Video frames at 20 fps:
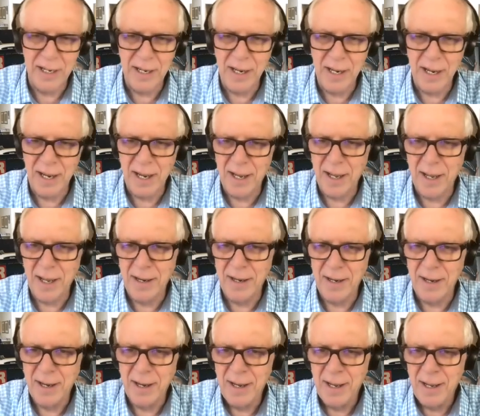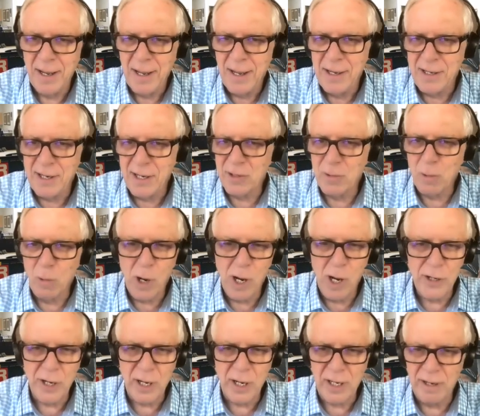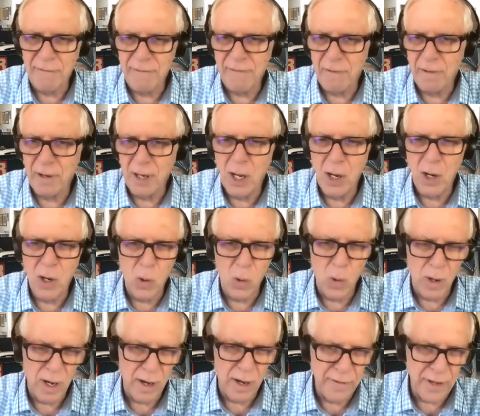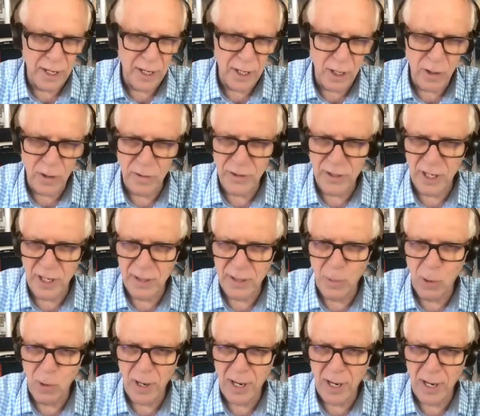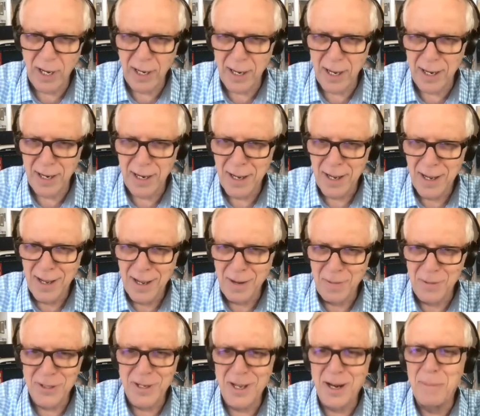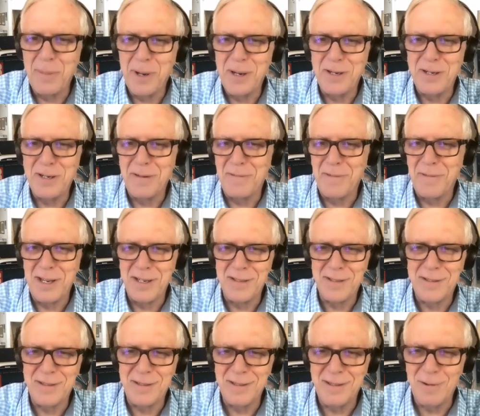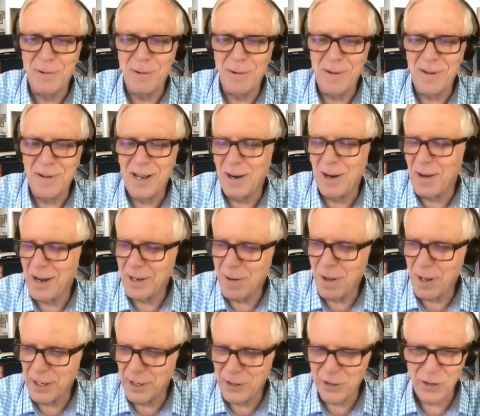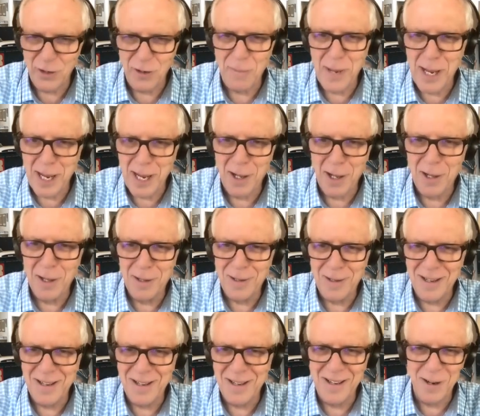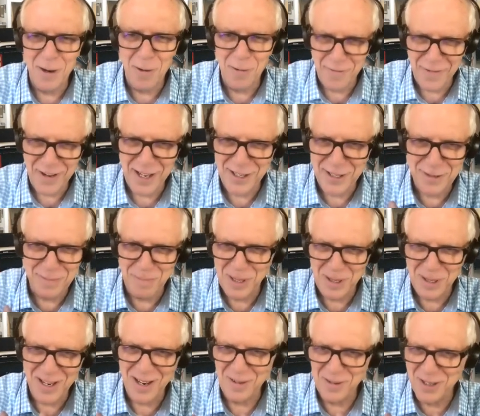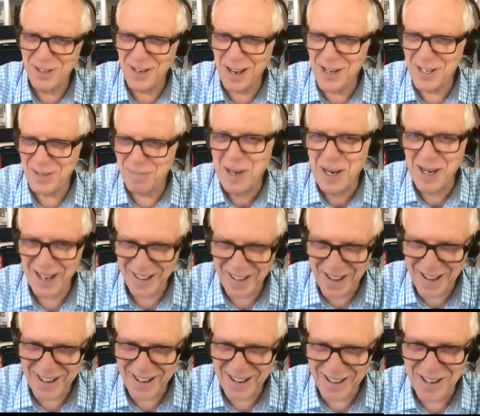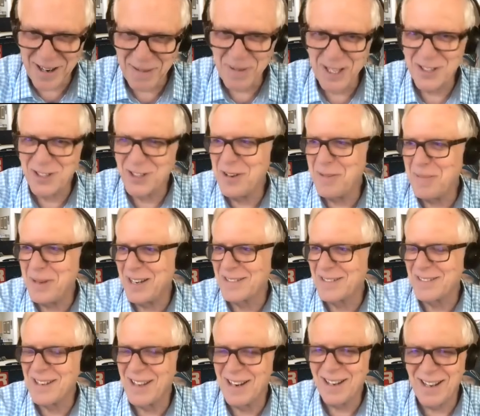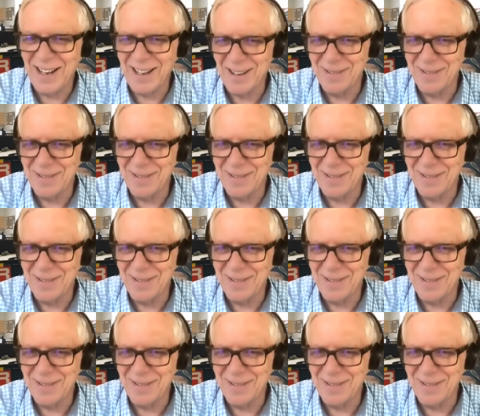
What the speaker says: And just watching the flow of the news this morning, I was on a bunch of these. I call it Zoom hell. No offense, but I spend a lot of time on Zoom, and it's kind of like